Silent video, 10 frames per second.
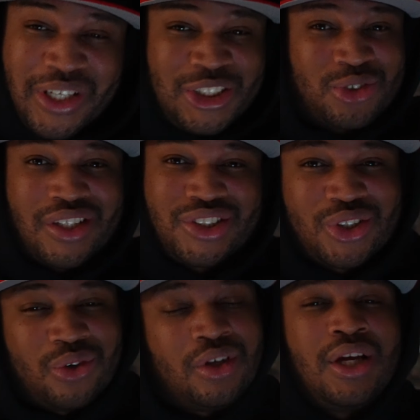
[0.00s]
He trying to
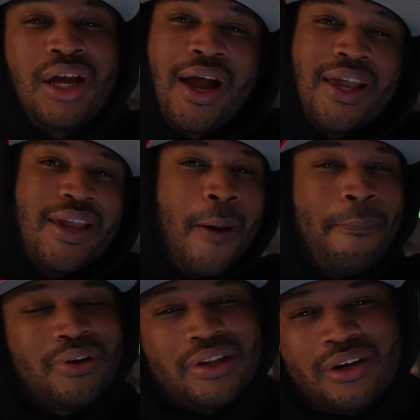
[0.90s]
show, alright, y'all
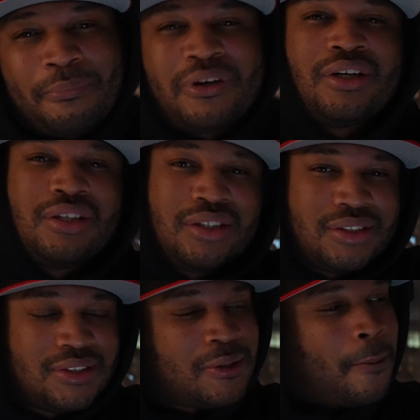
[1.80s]
pulling up in
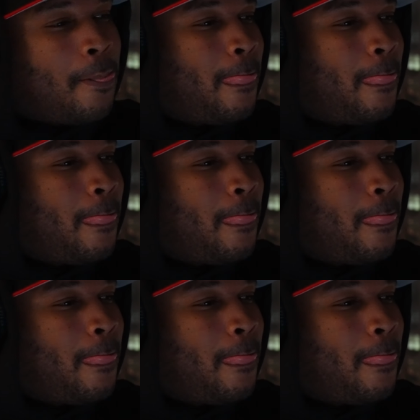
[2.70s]
hoods